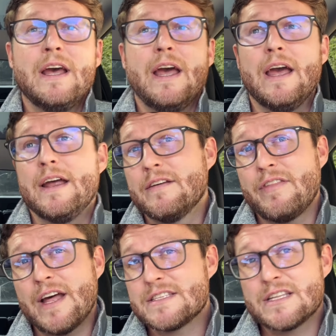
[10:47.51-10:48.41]
And if
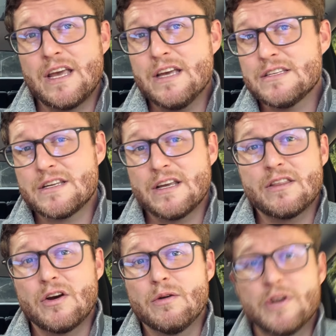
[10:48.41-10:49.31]
that's the case, to get
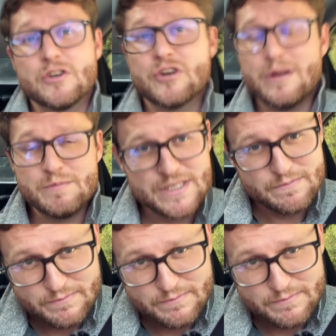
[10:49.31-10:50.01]
the home of your dreams,